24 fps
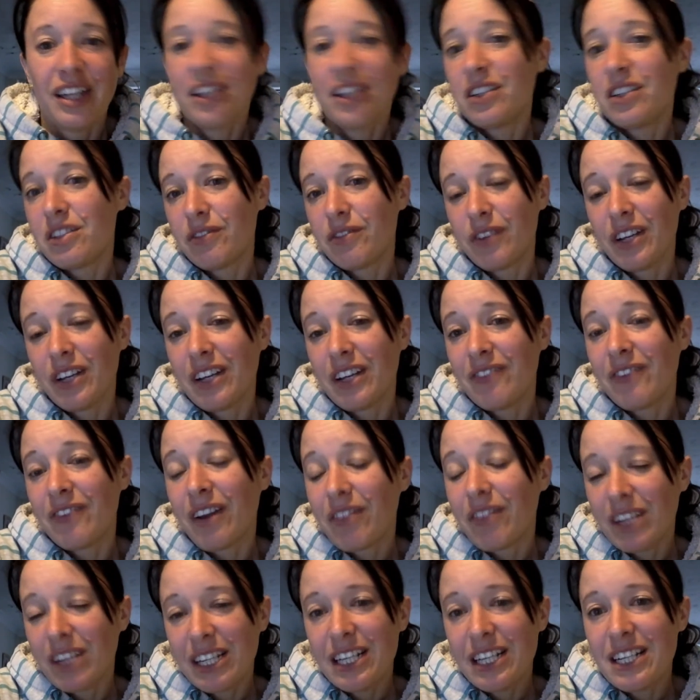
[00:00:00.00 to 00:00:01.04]
could have
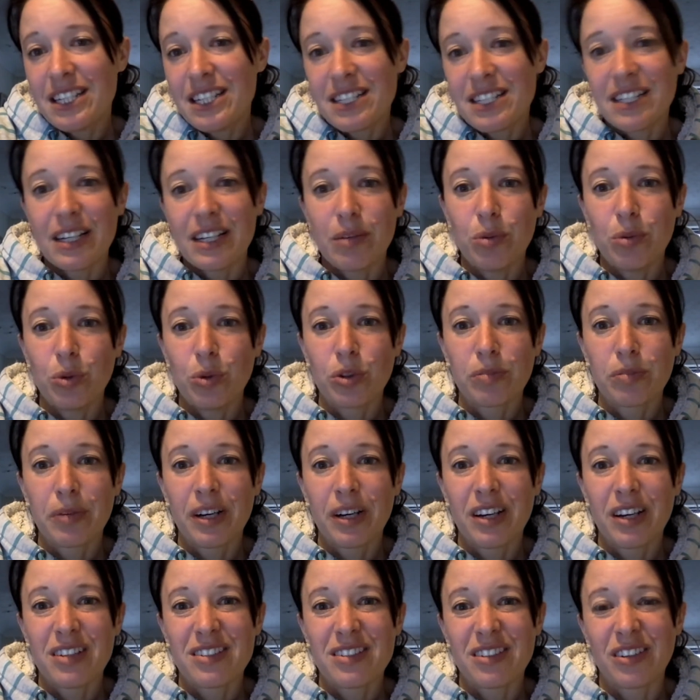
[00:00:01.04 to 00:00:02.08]
very easily walked
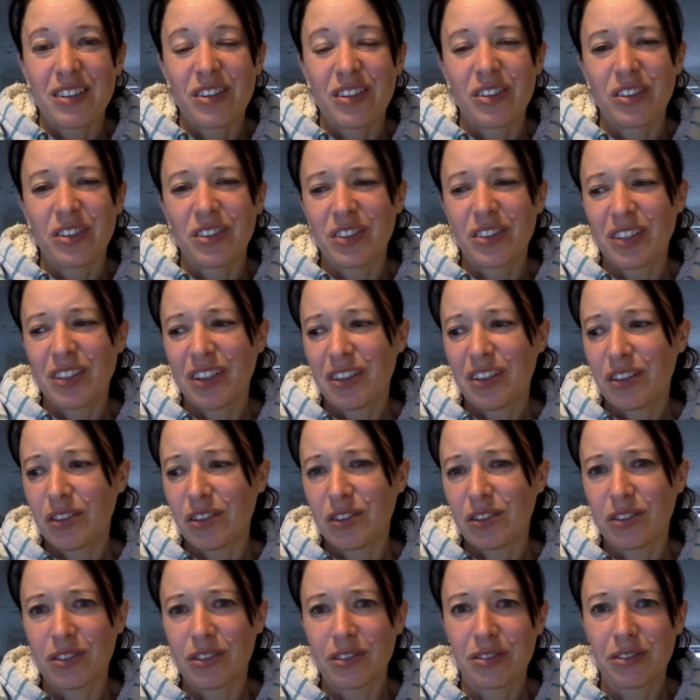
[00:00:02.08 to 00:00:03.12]
past and kind of gone, oh,
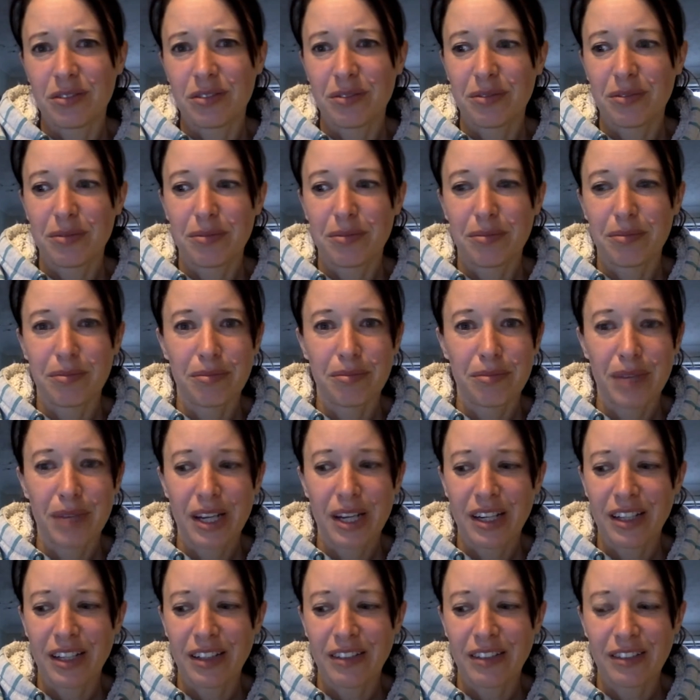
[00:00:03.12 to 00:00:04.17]

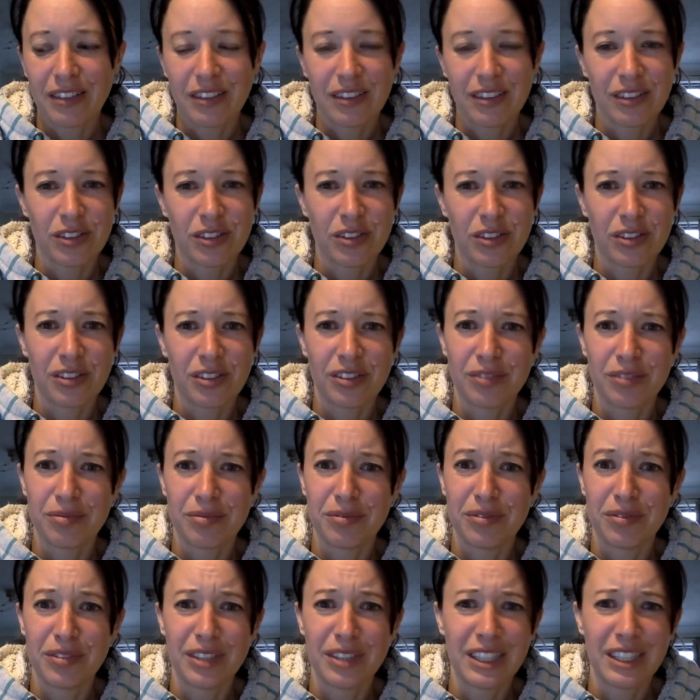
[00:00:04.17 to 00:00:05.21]
mate,
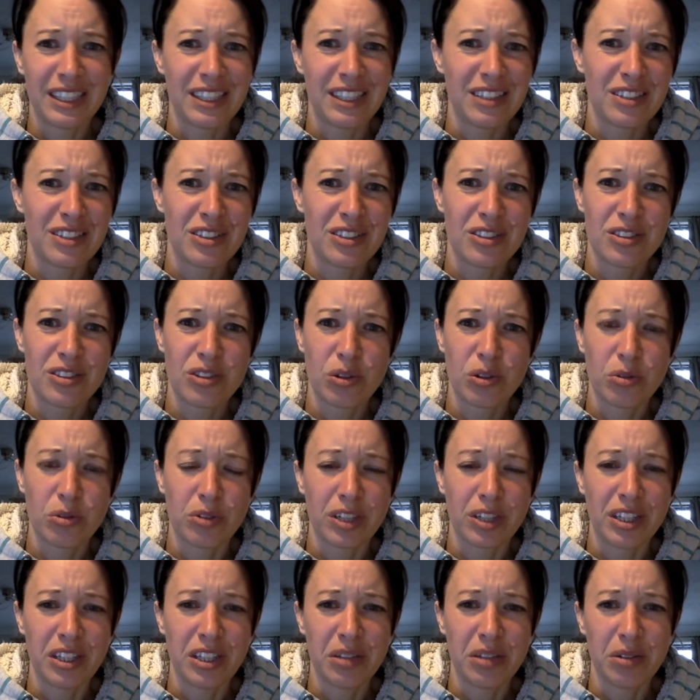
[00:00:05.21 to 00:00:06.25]
really sorry,
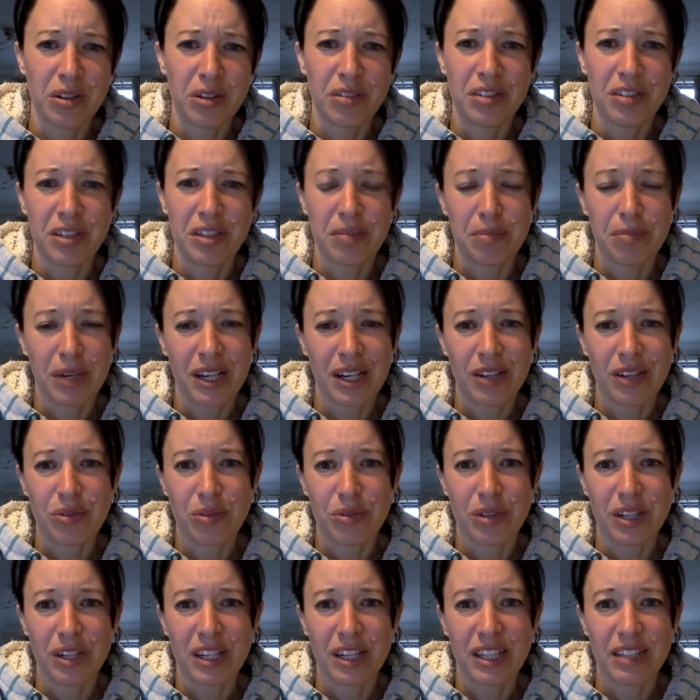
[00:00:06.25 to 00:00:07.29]
you are in a bad
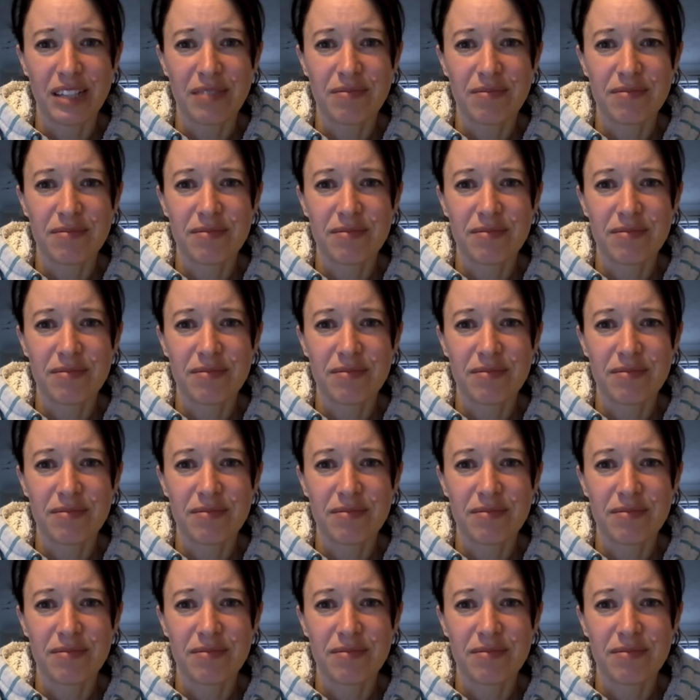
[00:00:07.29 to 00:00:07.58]
way,